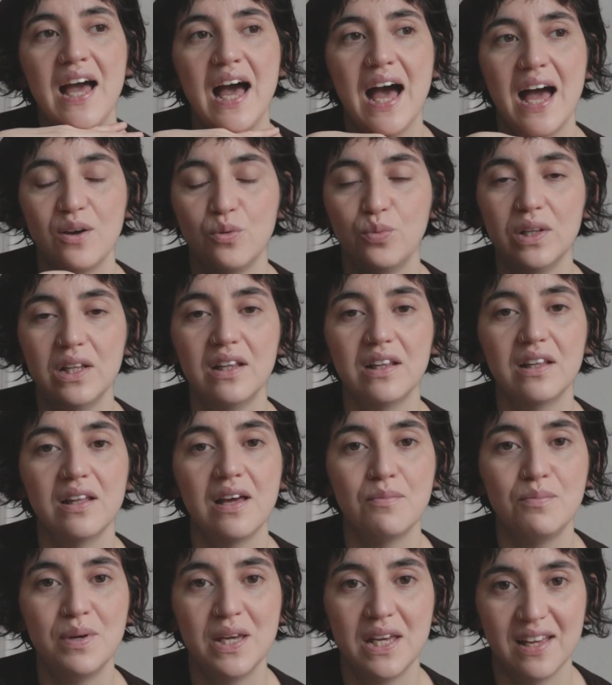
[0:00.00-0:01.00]
I will
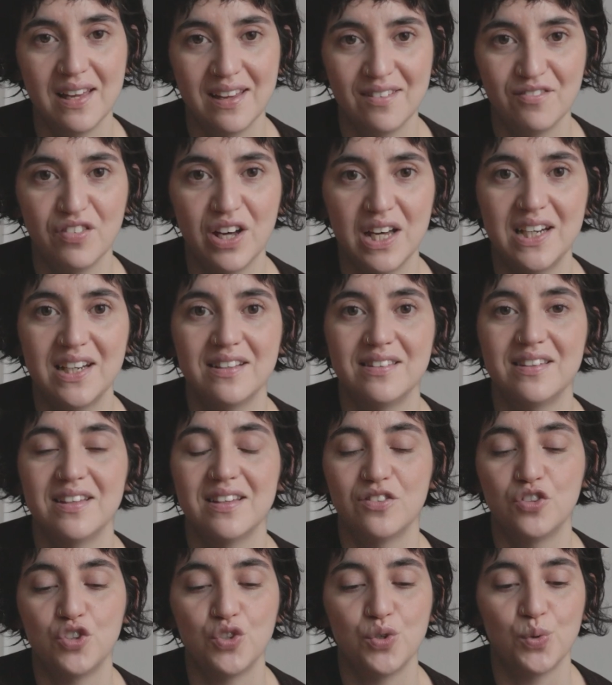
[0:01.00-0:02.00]
be
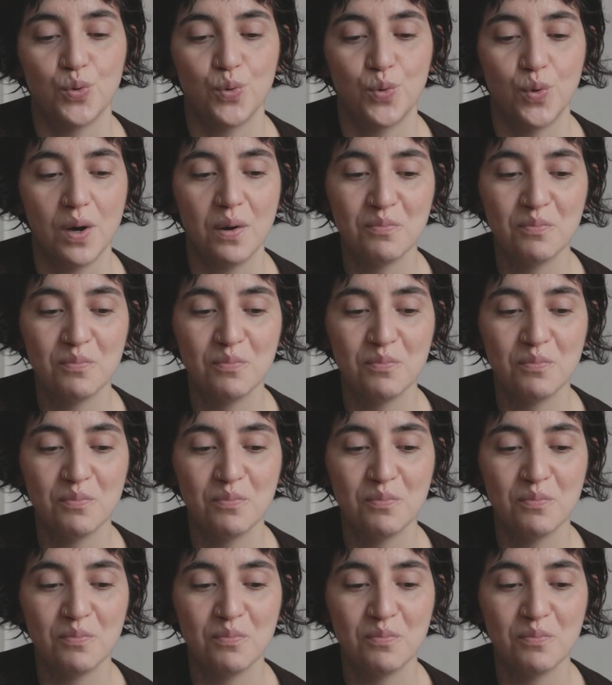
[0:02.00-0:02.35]
invited to